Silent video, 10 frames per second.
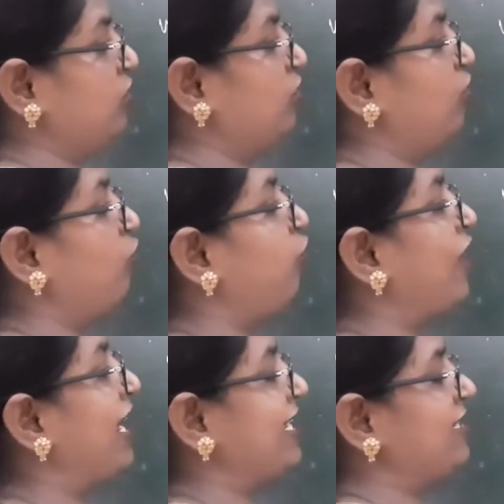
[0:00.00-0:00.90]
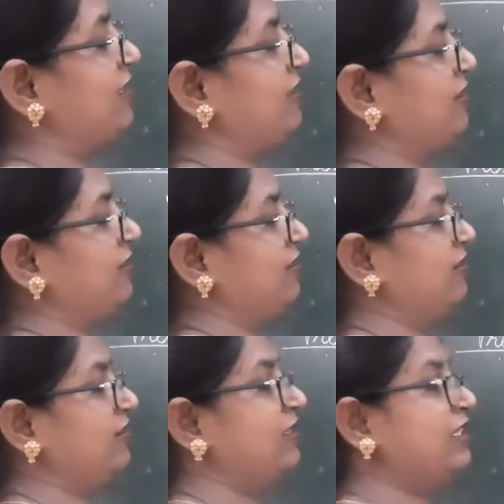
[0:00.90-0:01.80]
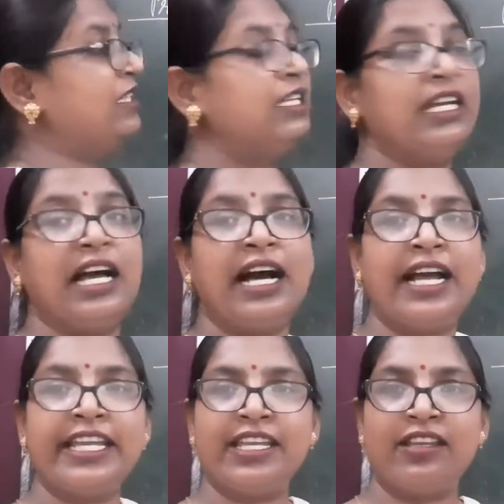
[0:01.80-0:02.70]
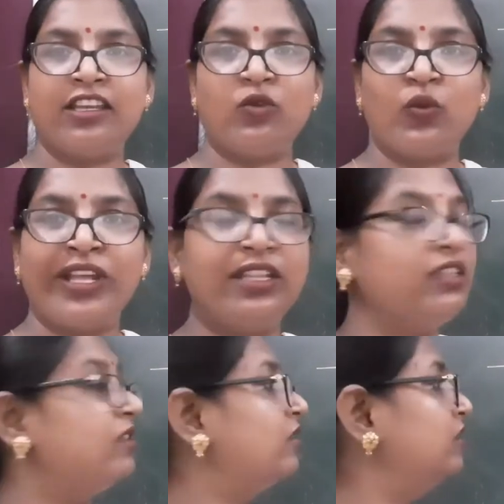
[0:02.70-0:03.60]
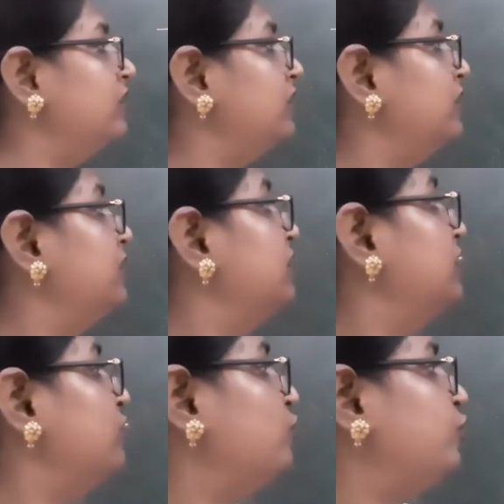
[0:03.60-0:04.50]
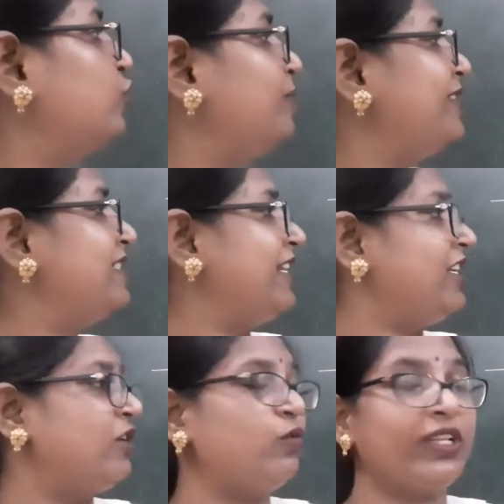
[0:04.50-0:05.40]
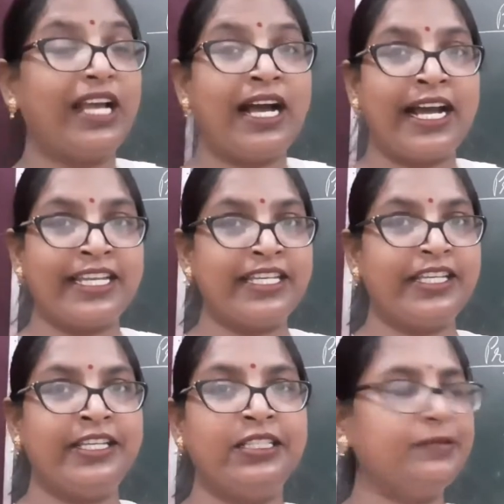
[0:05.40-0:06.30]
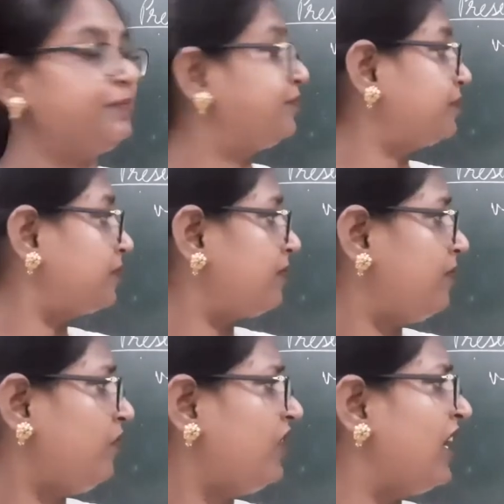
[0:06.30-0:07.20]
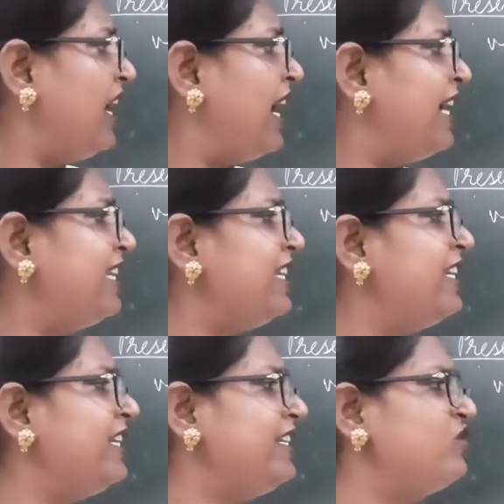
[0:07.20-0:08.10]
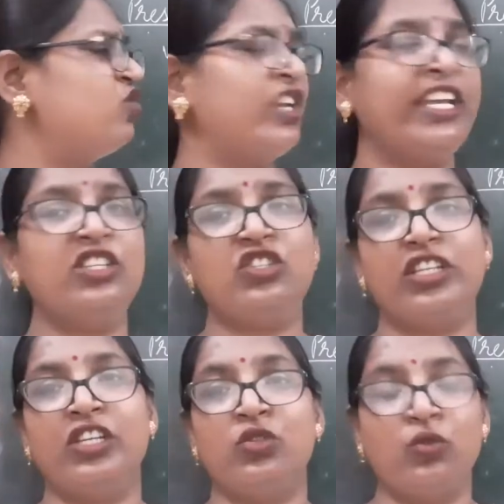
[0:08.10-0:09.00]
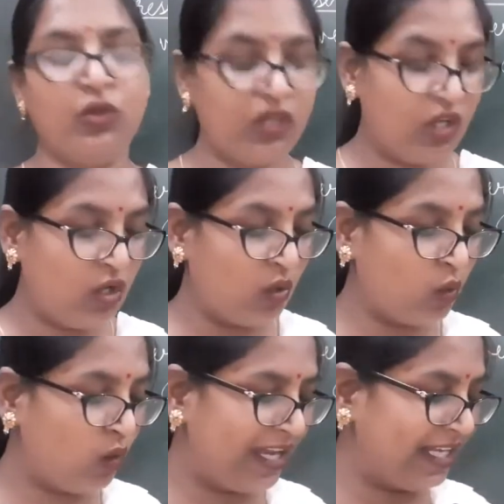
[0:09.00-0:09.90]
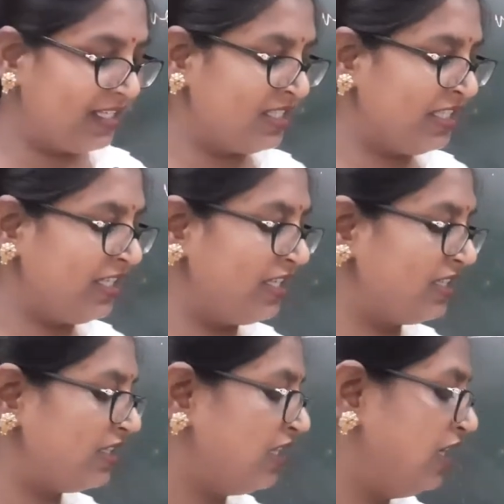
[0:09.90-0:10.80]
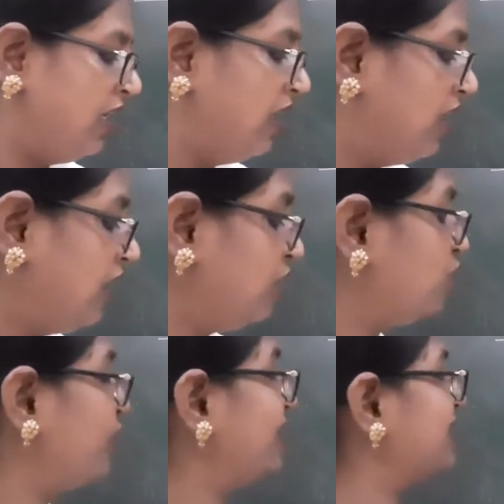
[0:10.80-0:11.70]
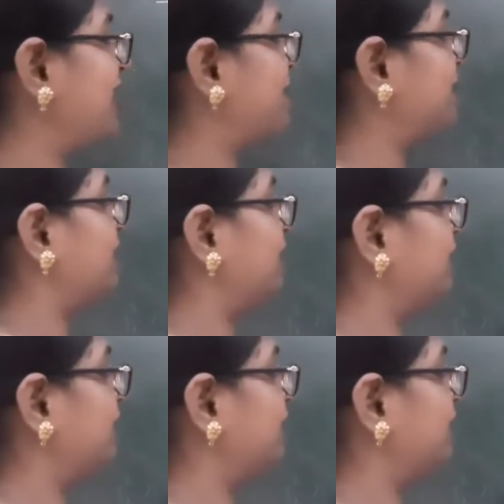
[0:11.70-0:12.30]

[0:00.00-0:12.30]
Y. IE, when the verb is ending with IE is changed into Y. See this through example.